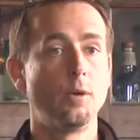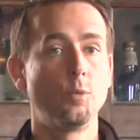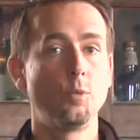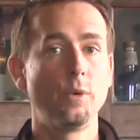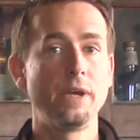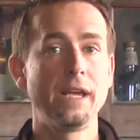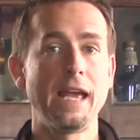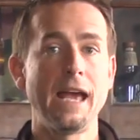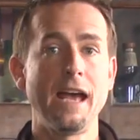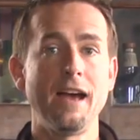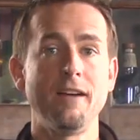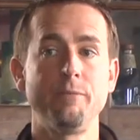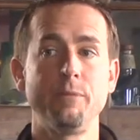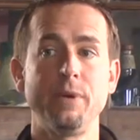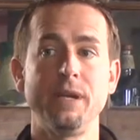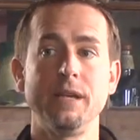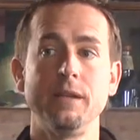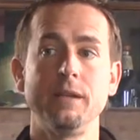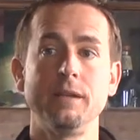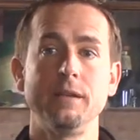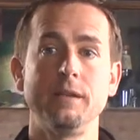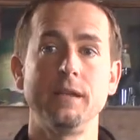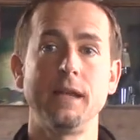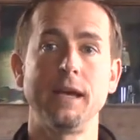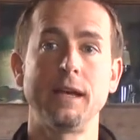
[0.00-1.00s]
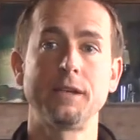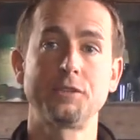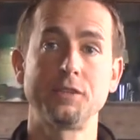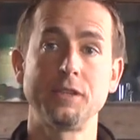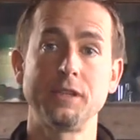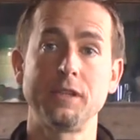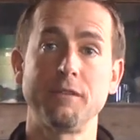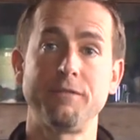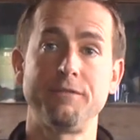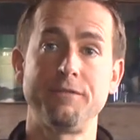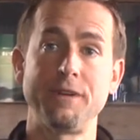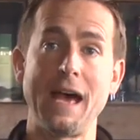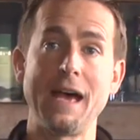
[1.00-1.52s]
we have been actually
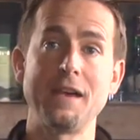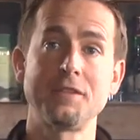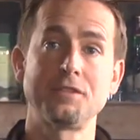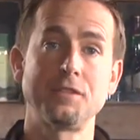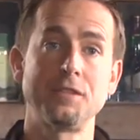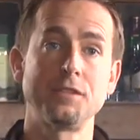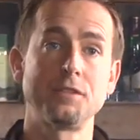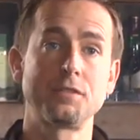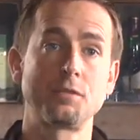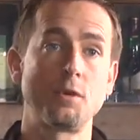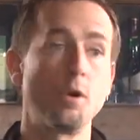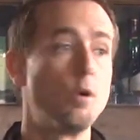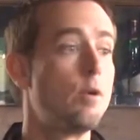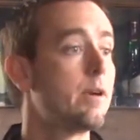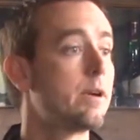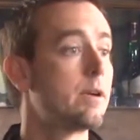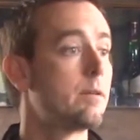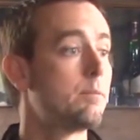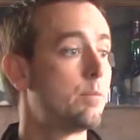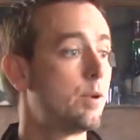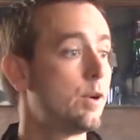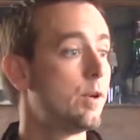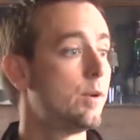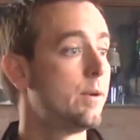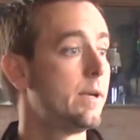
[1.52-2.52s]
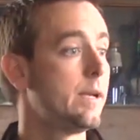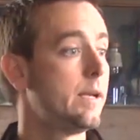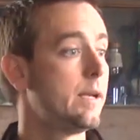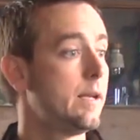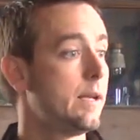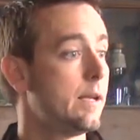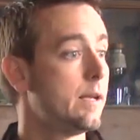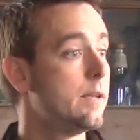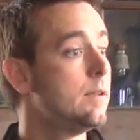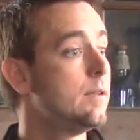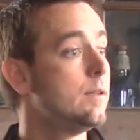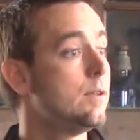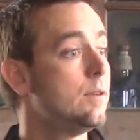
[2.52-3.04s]
the fastest growing
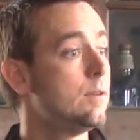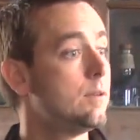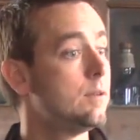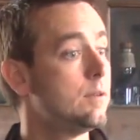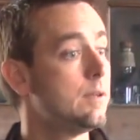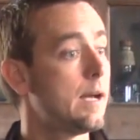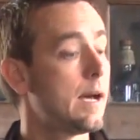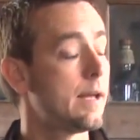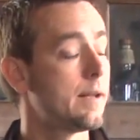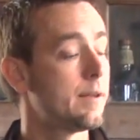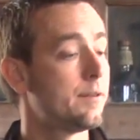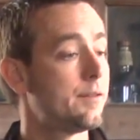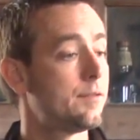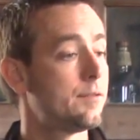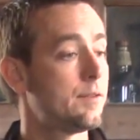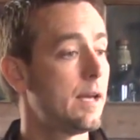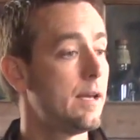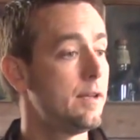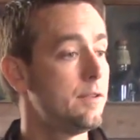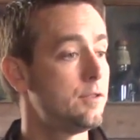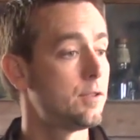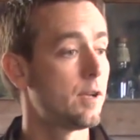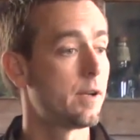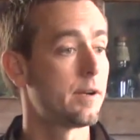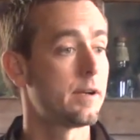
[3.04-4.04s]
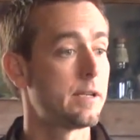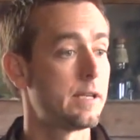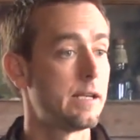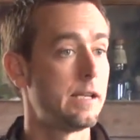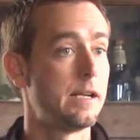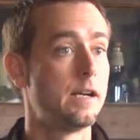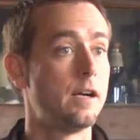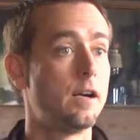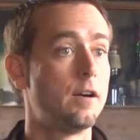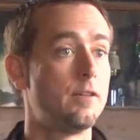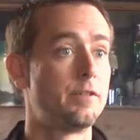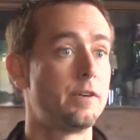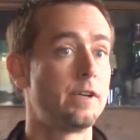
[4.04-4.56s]
brewery in the United States on a
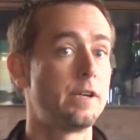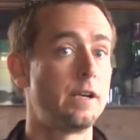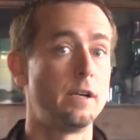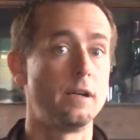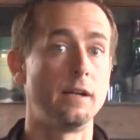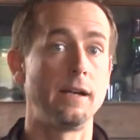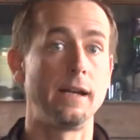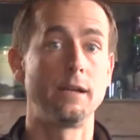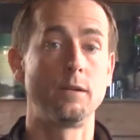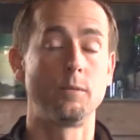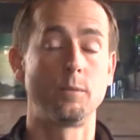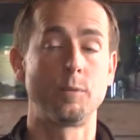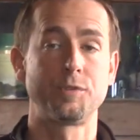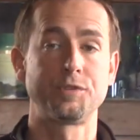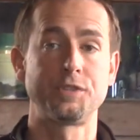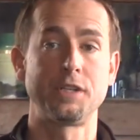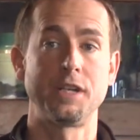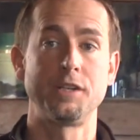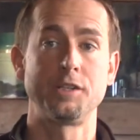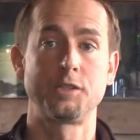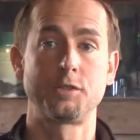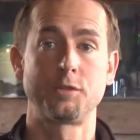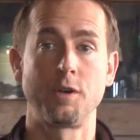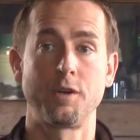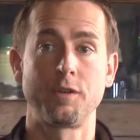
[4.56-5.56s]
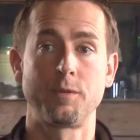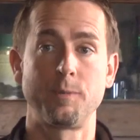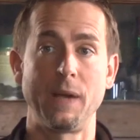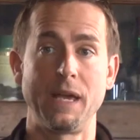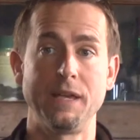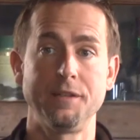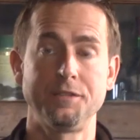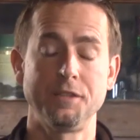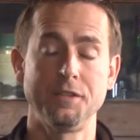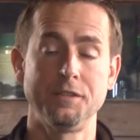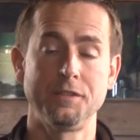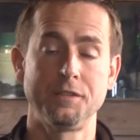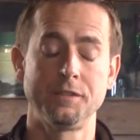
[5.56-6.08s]
year-over-year annual percentage growth
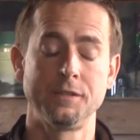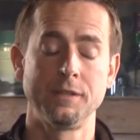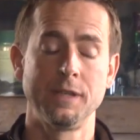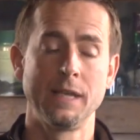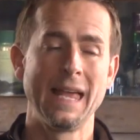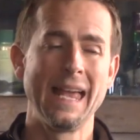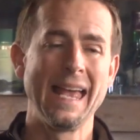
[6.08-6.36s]
basis.